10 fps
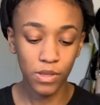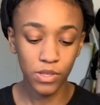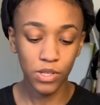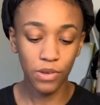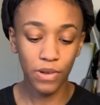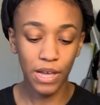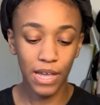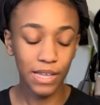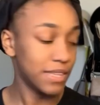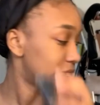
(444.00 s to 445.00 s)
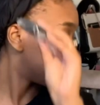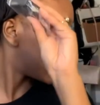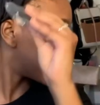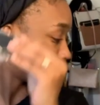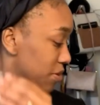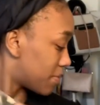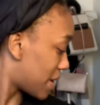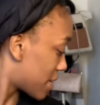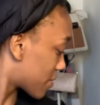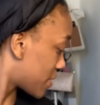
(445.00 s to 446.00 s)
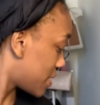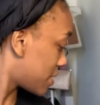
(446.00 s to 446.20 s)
So I guess it's another battery,